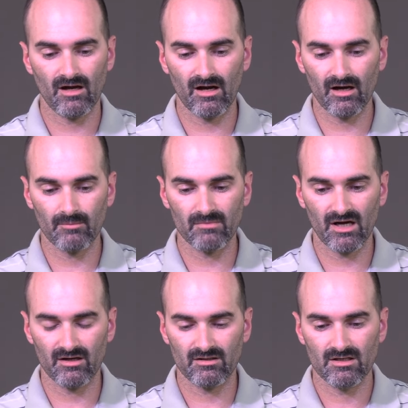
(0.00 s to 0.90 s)
Um,
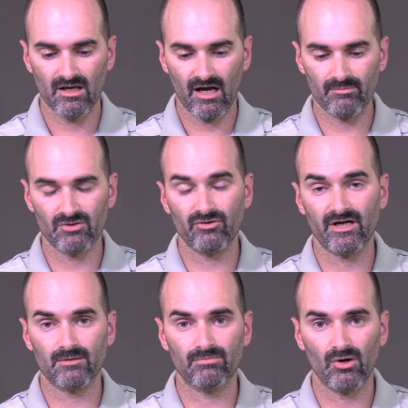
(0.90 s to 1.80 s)
I've been
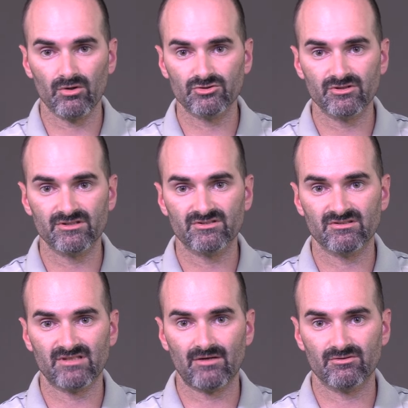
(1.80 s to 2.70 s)
writing poetry
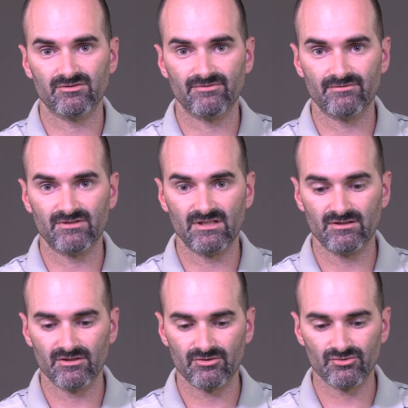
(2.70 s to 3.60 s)
since I was
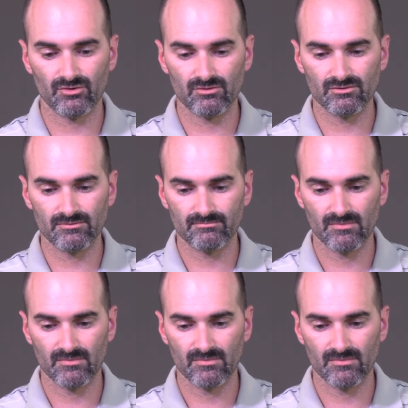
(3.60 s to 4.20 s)
15 years old,